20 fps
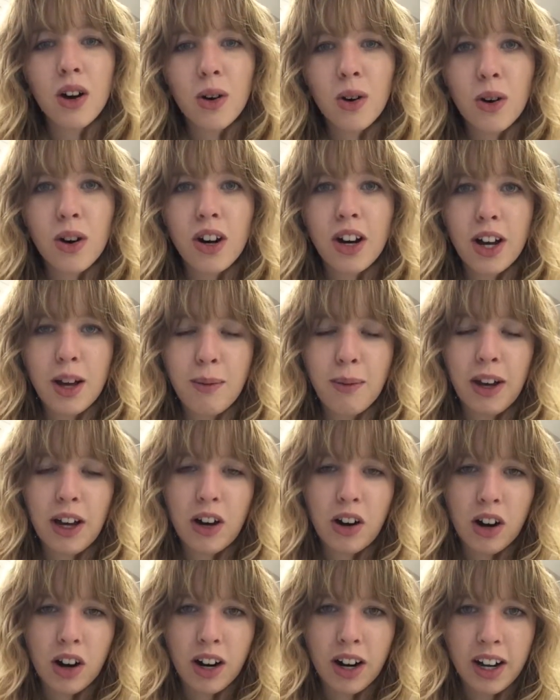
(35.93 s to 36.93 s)
or
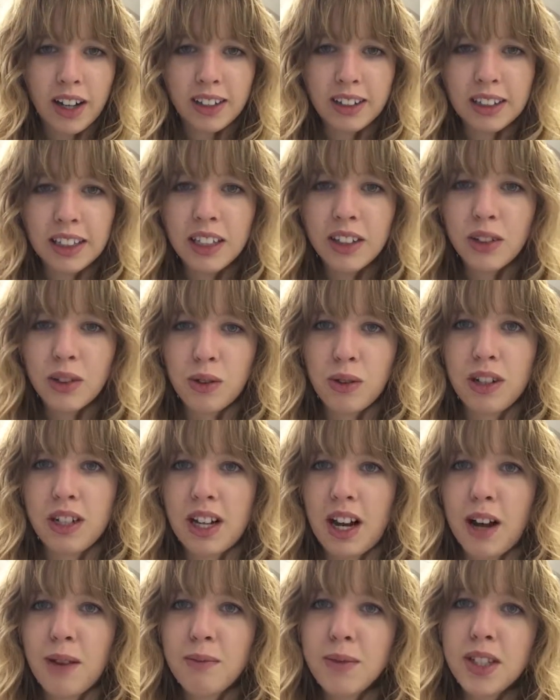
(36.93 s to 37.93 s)
MAR, at least 3
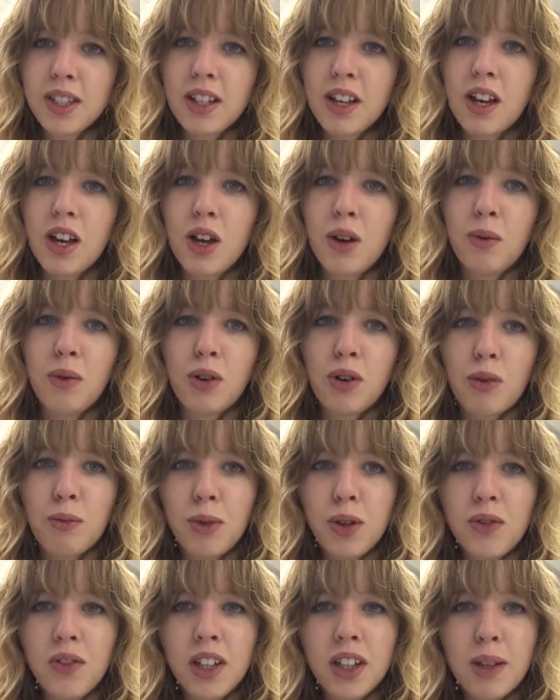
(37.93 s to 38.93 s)
times: when
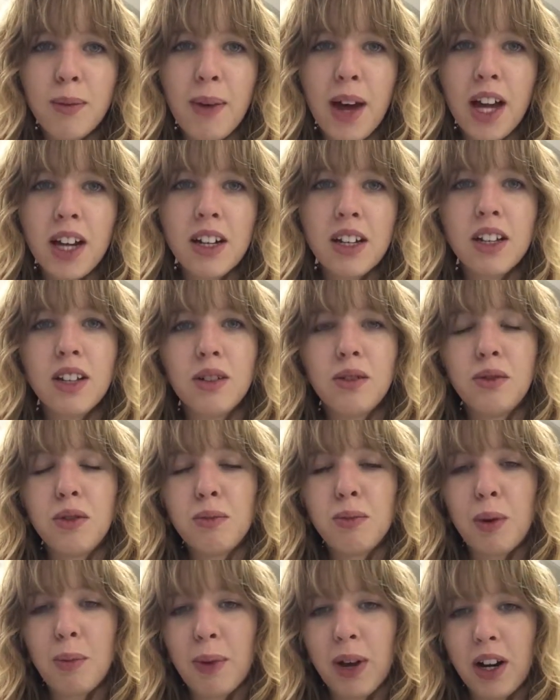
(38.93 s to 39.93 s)
removing the med,
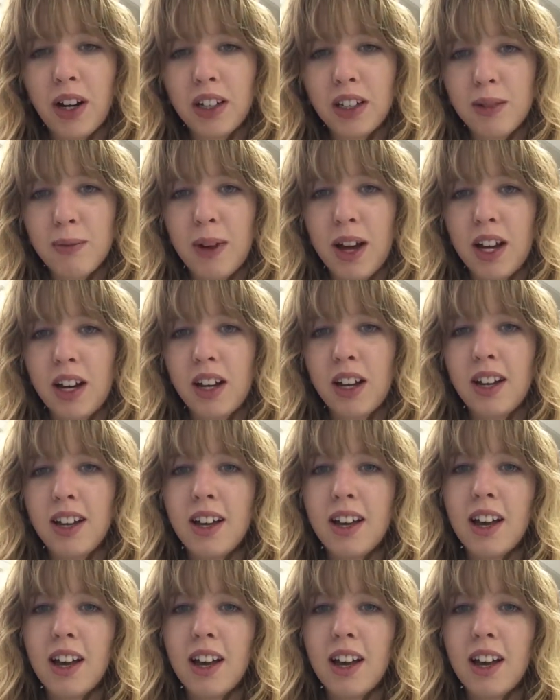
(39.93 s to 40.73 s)
when preparing the med,